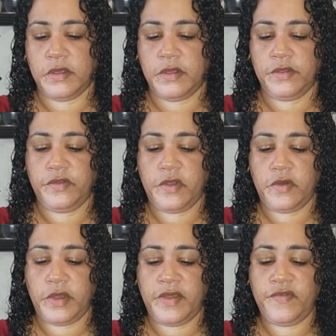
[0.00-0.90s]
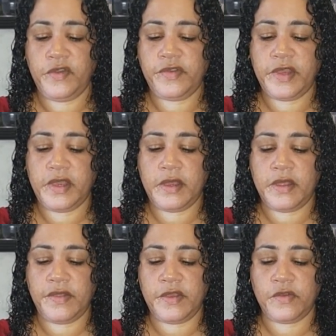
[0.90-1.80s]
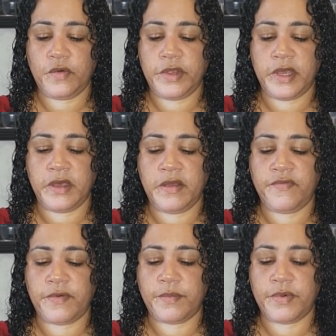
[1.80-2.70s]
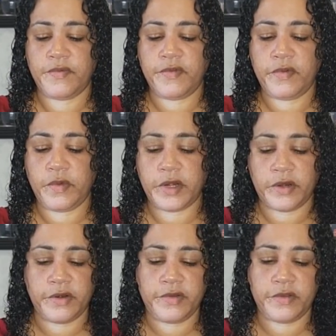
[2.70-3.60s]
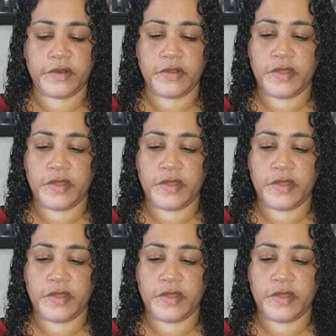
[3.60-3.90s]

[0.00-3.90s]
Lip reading: So if you see this Hoya from Proven Winners,